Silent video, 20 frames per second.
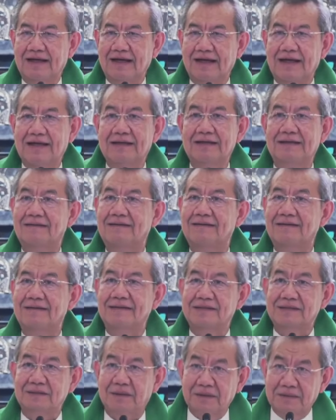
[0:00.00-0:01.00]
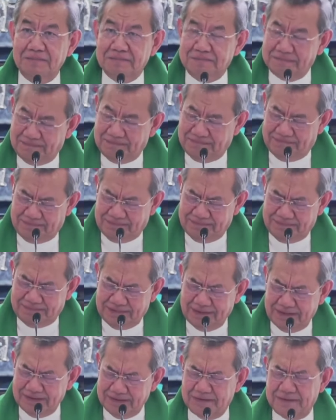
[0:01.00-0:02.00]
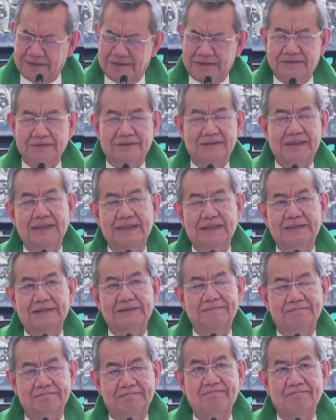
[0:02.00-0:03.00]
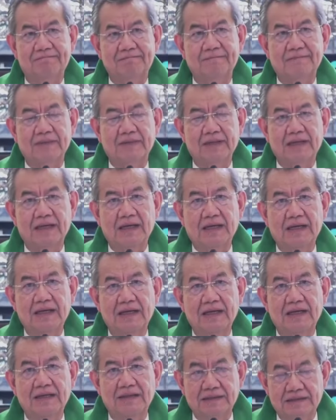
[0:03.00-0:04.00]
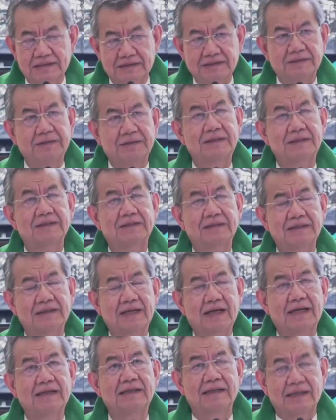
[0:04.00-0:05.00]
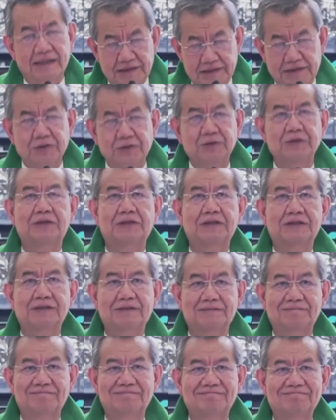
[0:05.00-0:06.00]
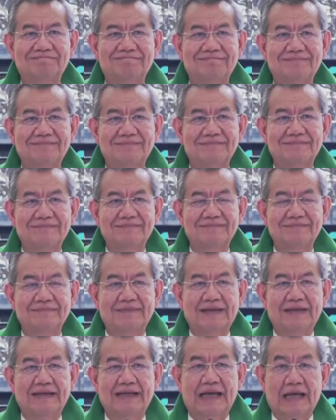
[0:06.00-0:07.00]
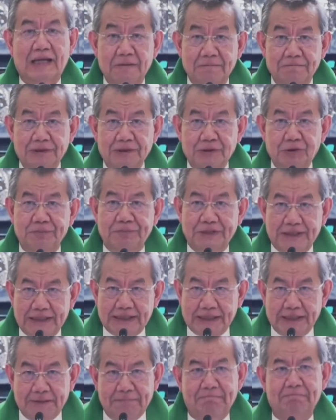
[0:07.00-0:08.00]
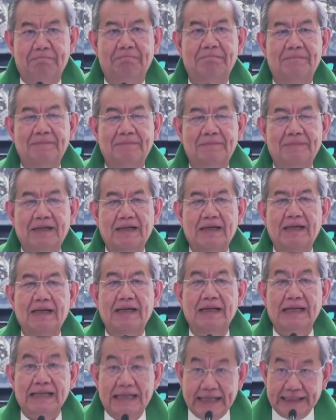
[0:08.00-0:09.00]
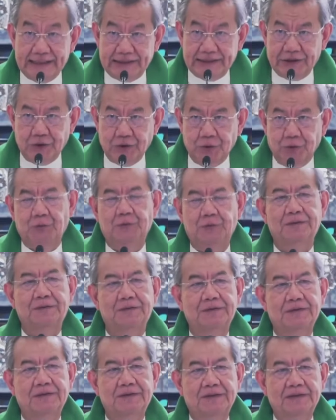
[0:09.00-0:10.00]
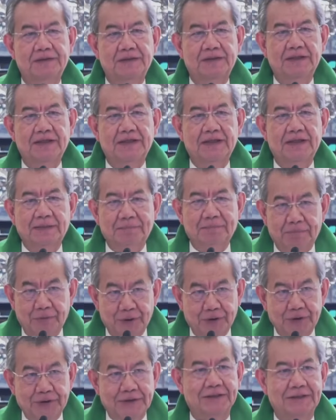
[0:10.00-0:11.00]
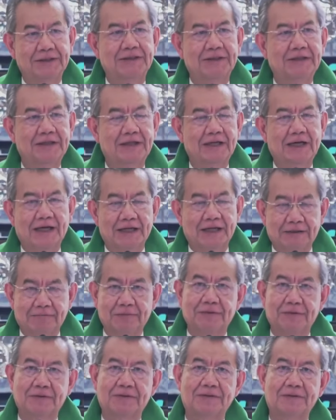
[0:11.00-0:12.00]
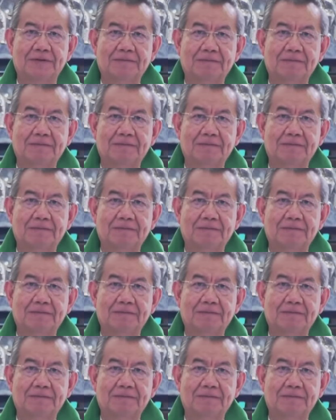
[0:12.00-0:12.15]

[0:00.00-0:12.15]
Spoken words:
And let's all tell the Lord today, yes, Lord, I like you, Lord. Help me to become like you more and more.